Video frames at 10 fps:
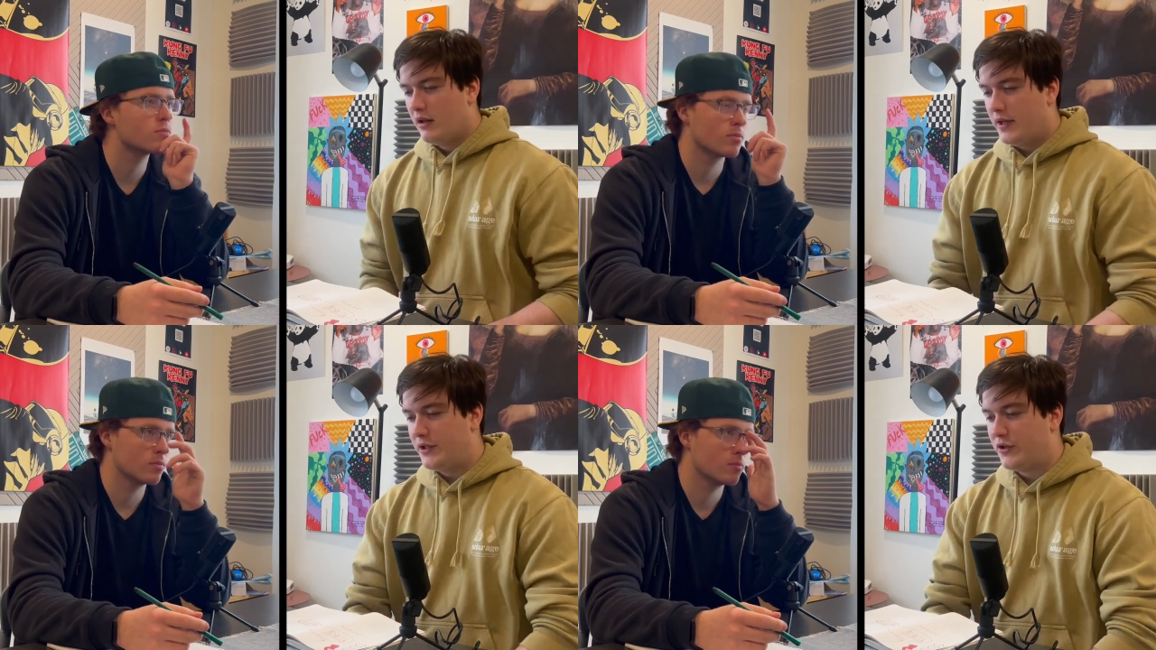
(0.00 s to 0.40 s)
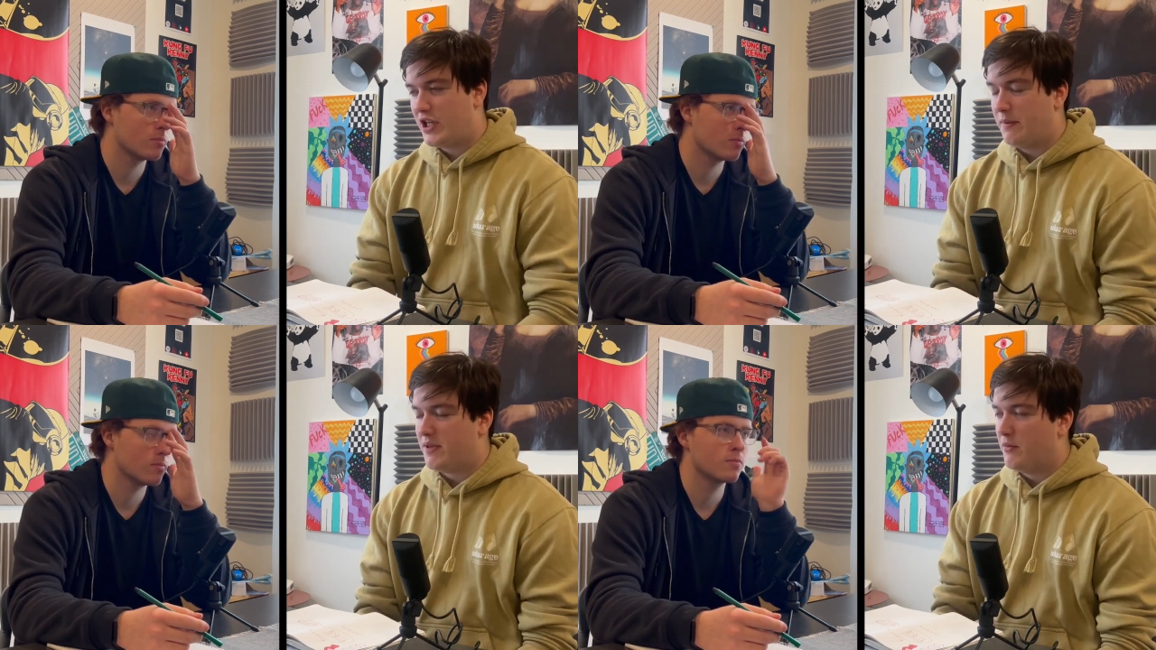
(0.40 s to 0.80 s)
Speaker 1: that just
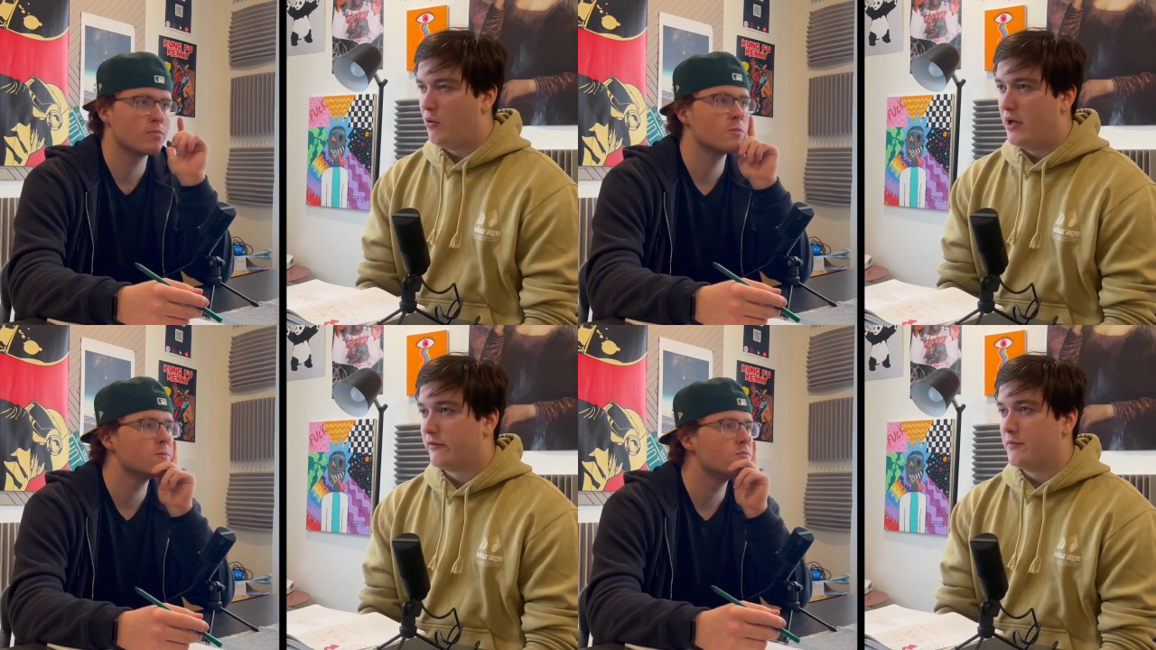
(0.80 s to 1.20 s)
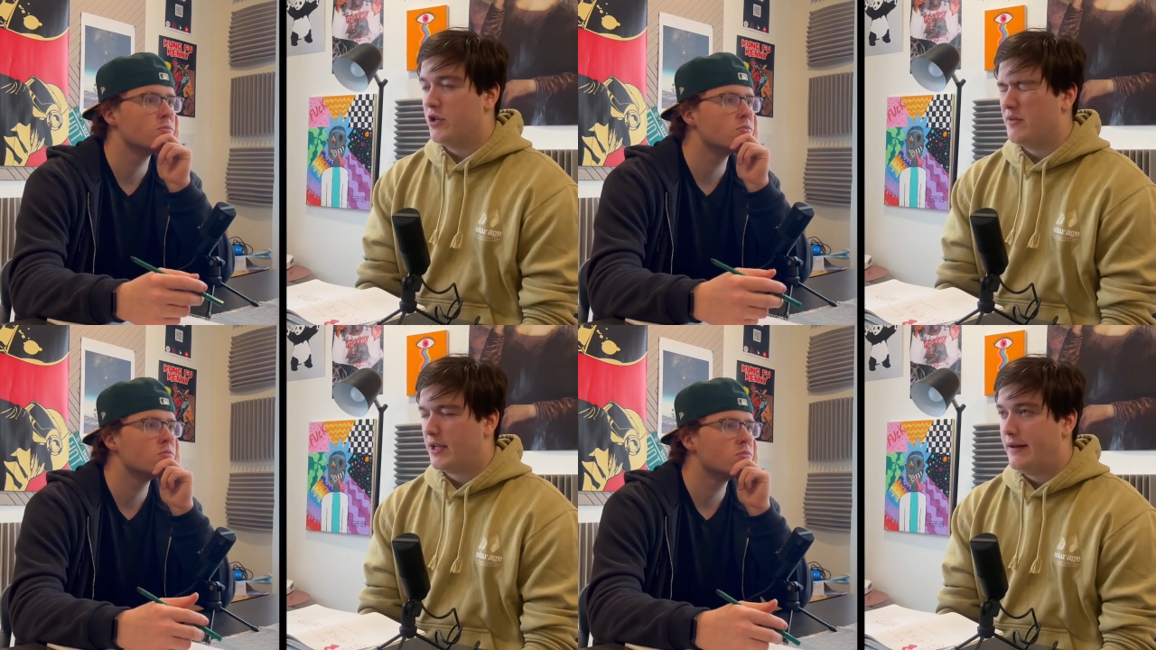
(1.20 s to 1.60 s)
keep them away from
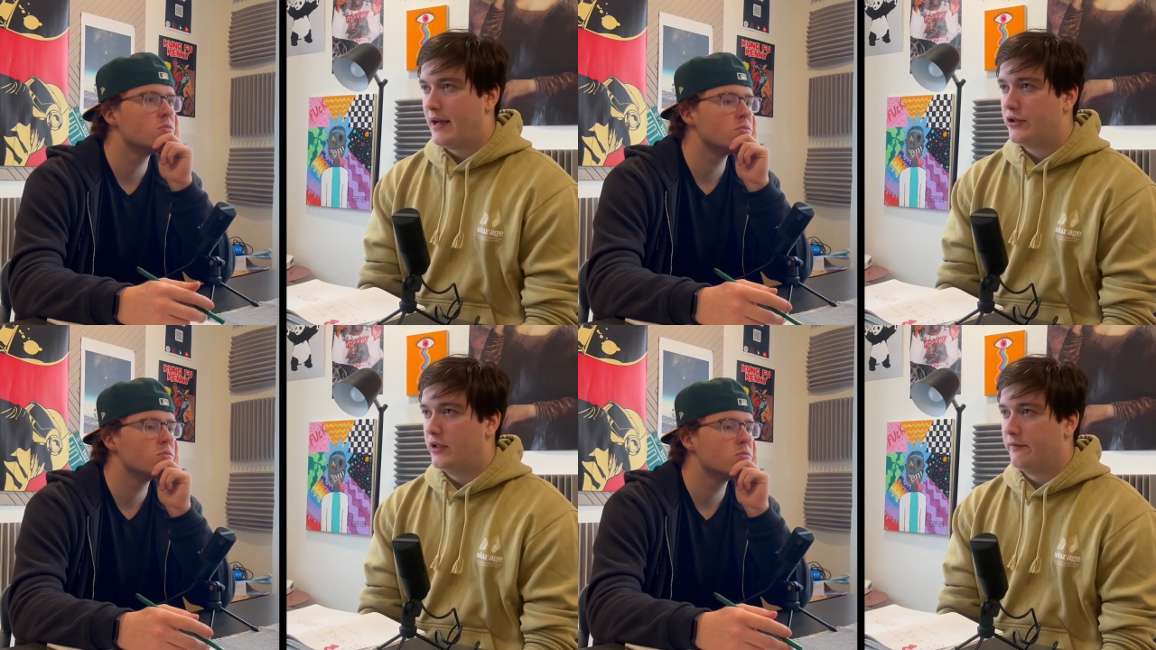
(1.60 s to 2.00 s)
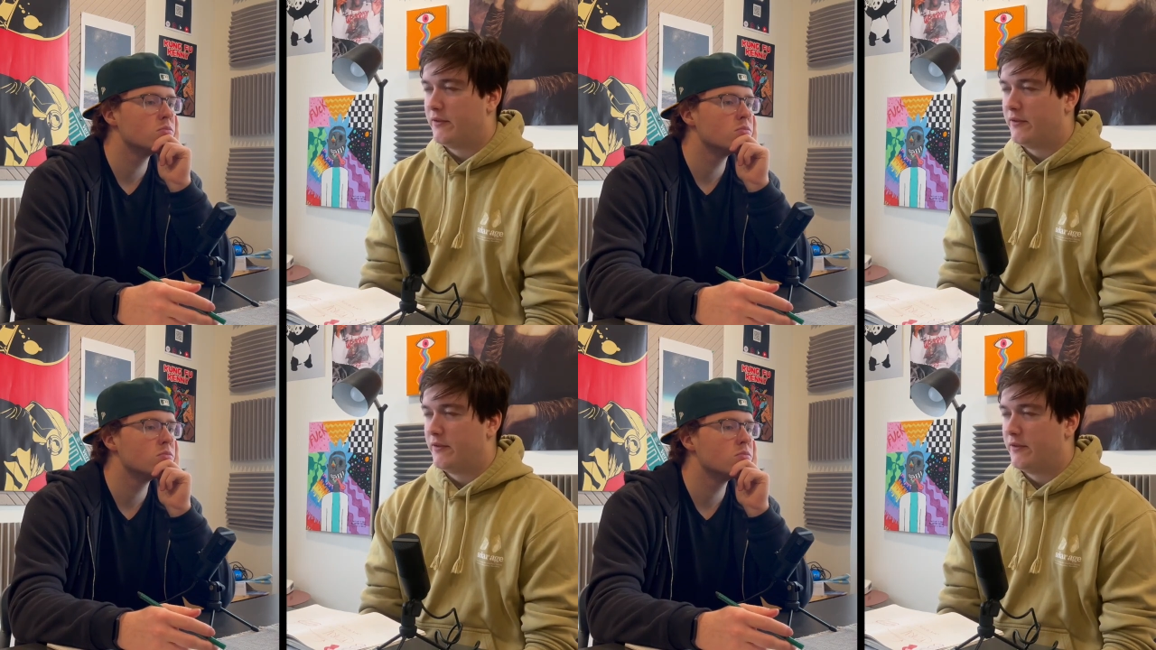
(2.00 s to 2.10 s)
human connection and